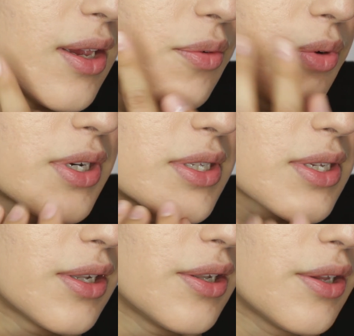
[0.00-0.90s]
where it's
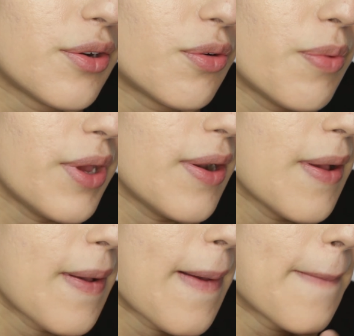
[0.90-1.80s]
a little bit
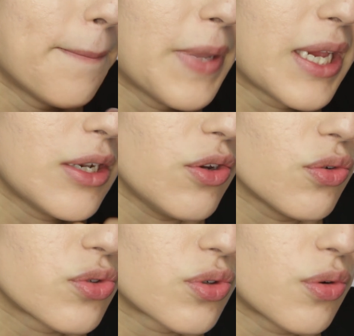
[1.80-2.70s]
like
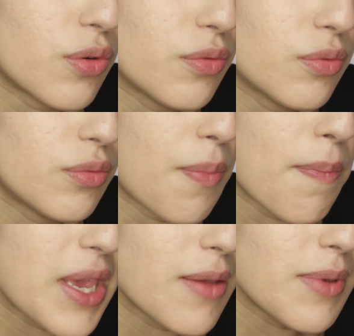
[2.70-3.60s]
neutral,
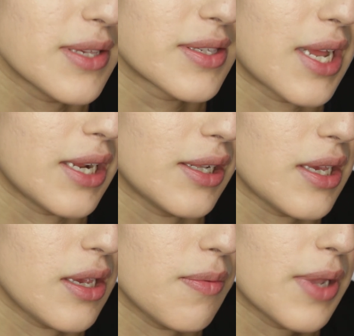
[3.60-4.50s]
maybe
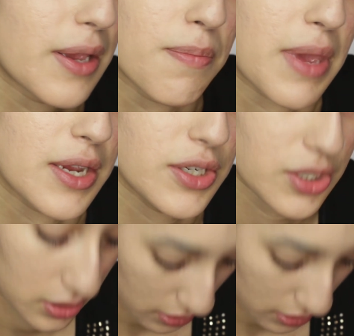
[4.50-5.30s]
slightly like beige.